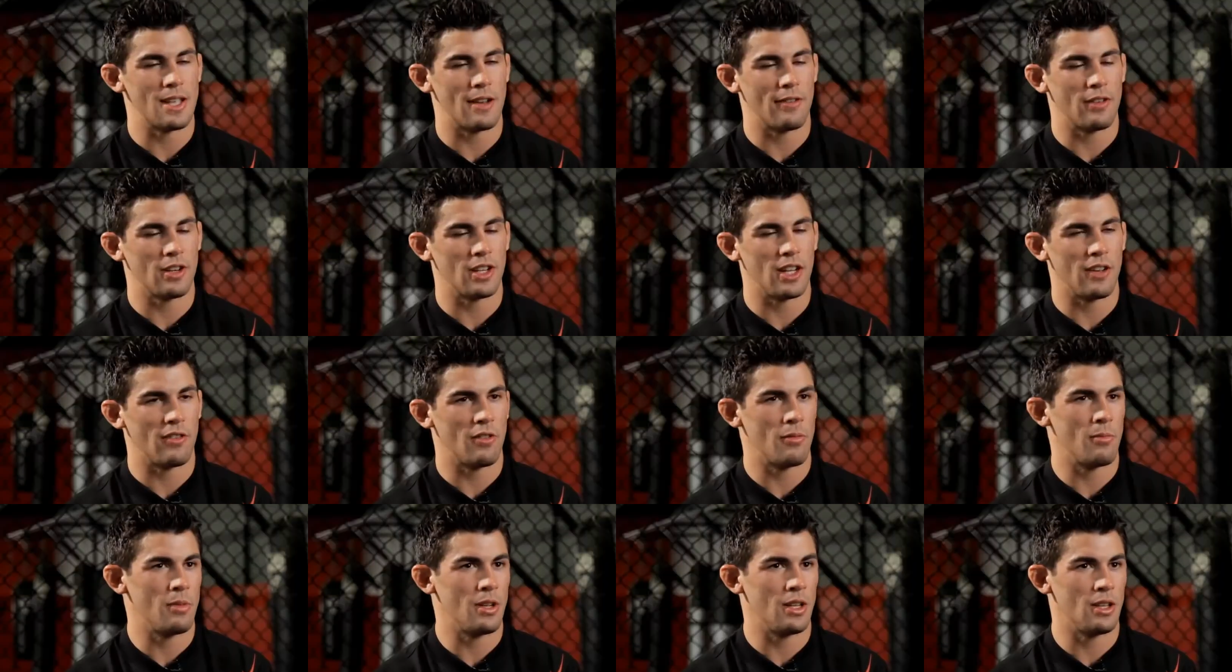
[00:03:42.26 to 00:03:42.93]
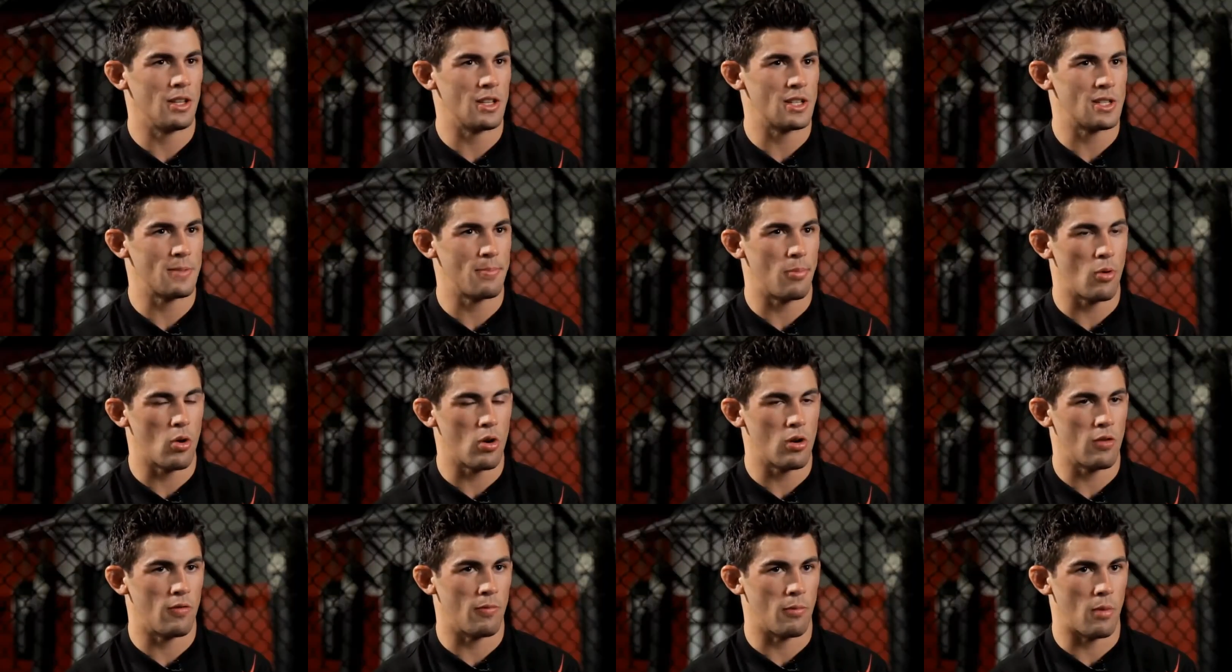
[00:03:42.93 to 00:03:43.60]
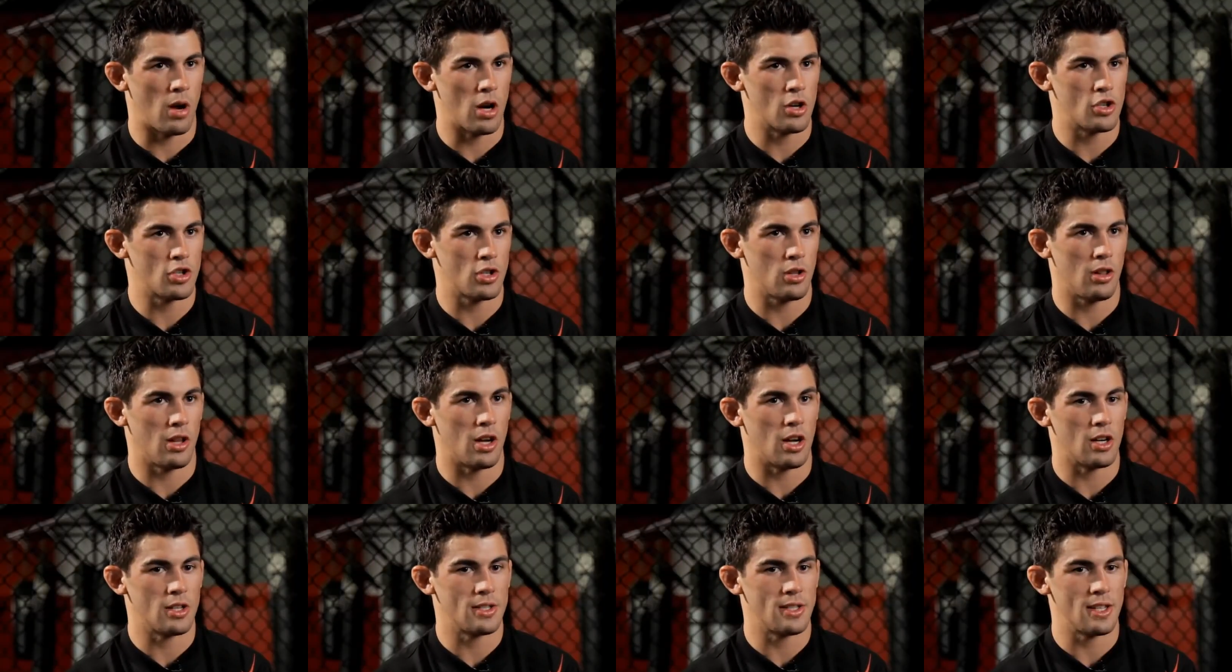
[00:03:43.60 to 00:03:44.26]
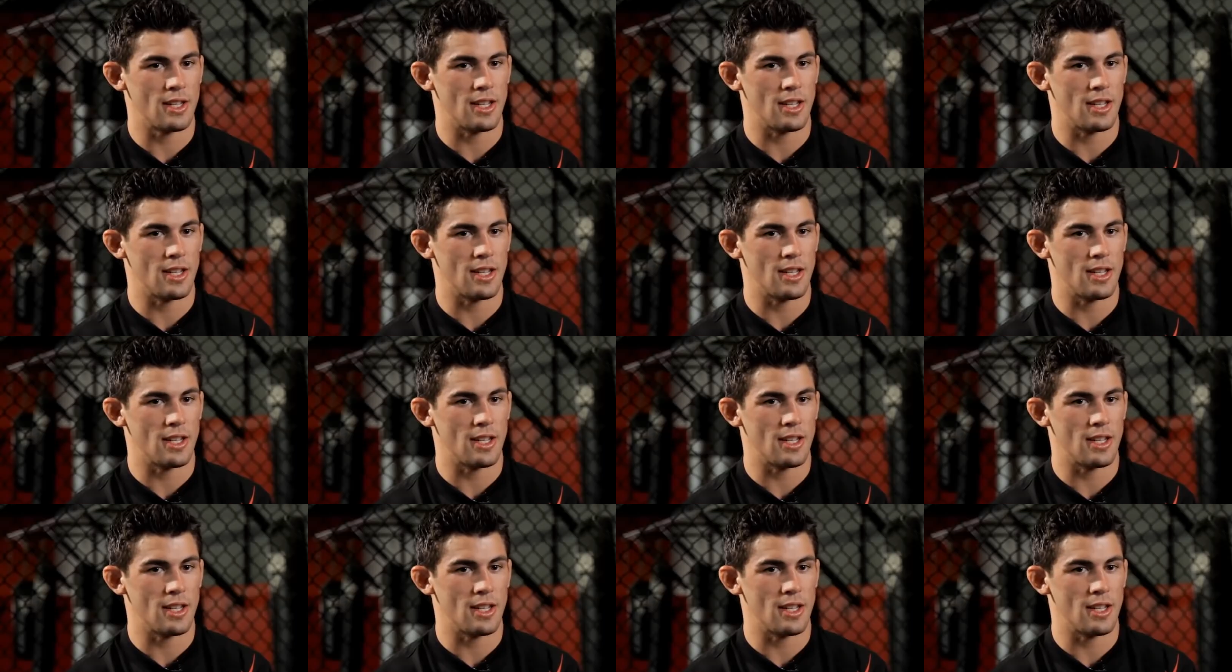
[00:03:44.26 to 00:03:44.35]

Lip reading: ever given me in the sport of martial arts